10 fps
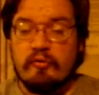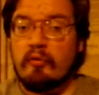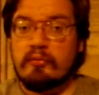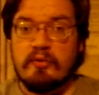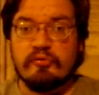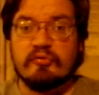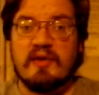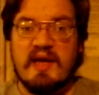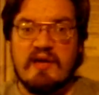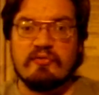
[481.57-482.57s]
almost
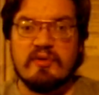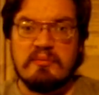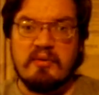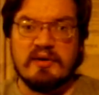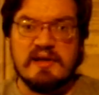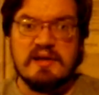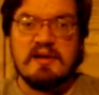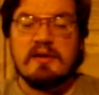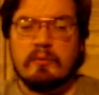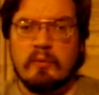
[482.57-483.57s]
everybody
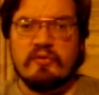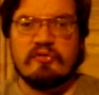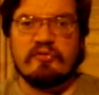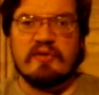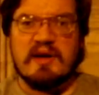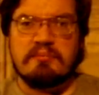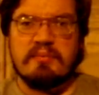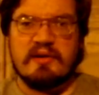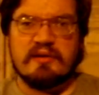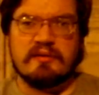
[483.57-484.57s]
wants it to get better.